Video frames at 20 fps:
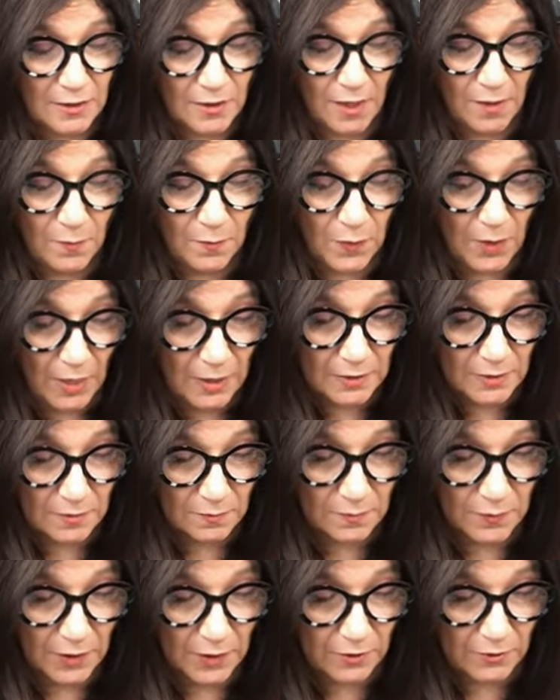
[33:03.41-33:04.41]
I bought
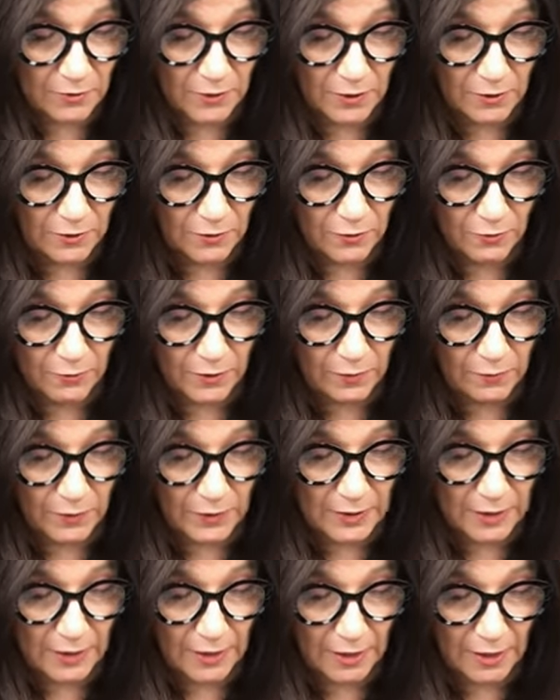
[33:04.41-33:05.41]
some butter in a hurry one day